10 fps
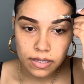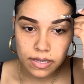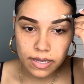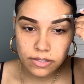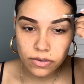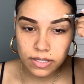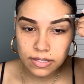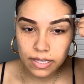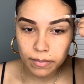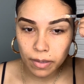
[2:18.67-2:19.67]
As you can
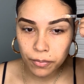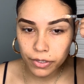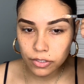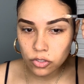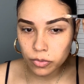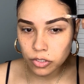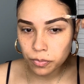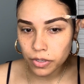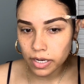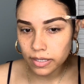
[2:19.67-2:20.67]
see, I'm not putting too much
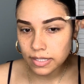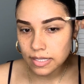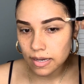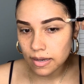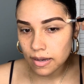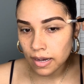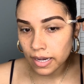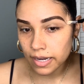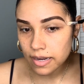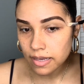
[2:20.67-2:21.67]
product
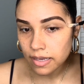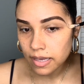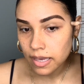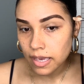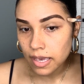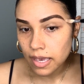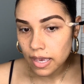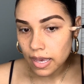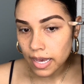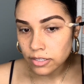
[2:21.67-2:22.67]
on.
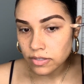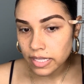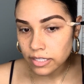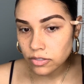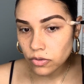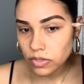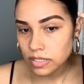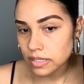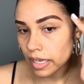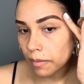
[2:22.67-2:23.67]
I just like to do the
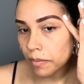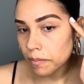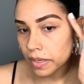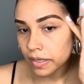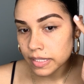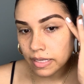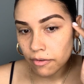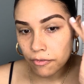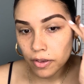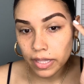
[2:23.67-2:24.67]
step because I
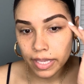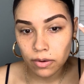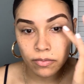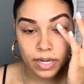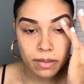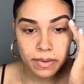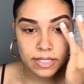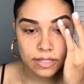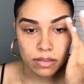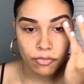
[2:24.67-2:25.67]
feel like it really makes
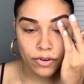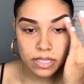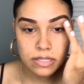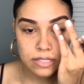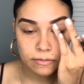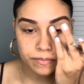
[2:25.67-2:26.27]
a difference.